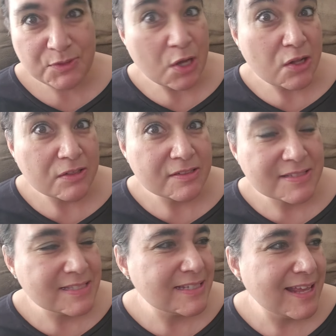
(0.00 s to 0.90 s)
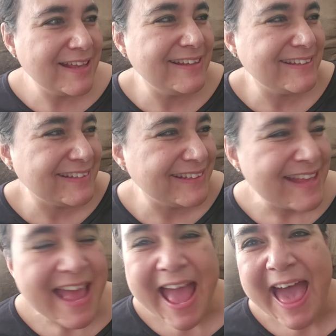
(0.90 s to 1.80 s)
dolls.
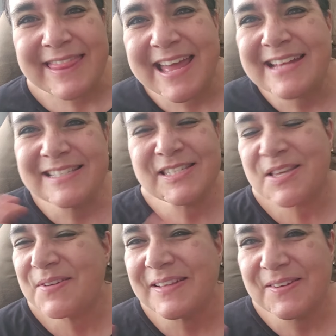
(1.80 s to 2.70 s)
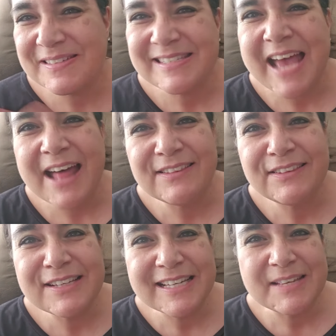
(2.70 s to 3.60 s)
And then, so anyways, I
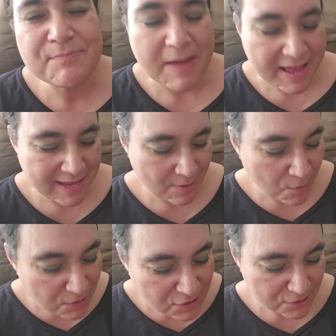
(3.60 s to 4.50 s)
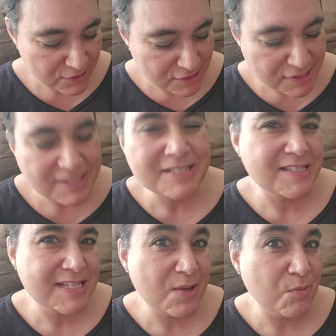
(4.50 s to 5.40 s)
look in my orders to
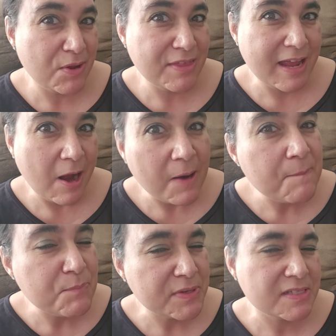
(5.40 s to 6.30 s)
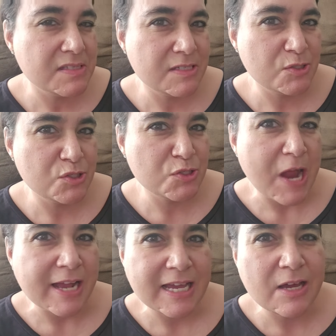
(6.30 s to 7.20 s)
see where they are, because there's
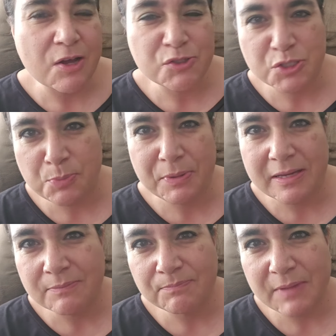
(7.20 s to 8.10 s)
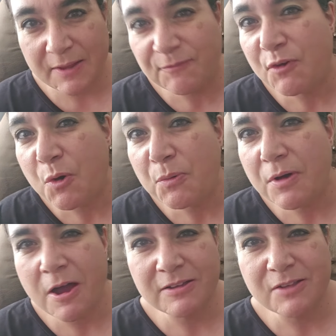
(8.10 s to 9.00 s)
tracking shipping info
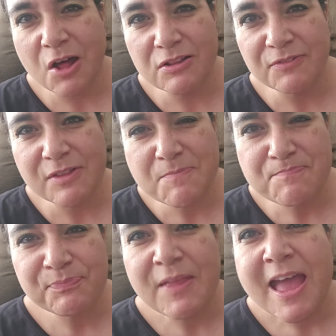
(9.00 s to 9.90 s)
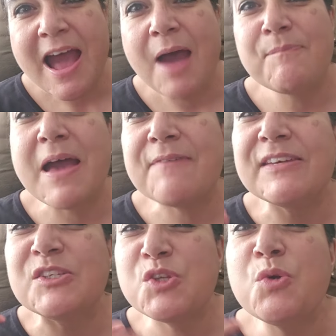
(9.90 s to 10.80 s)
on all of them. I'm
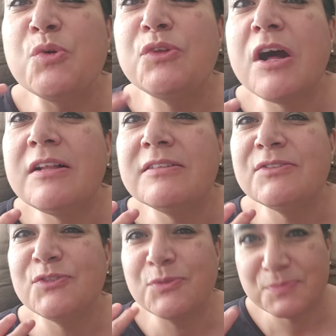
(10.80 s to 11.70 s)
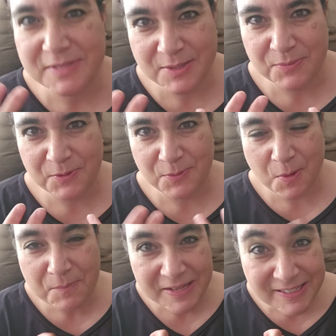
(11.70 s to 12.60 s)
having $2 from Temu.
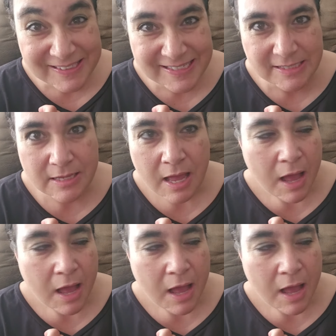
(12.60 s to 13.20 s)
Oh my goodness.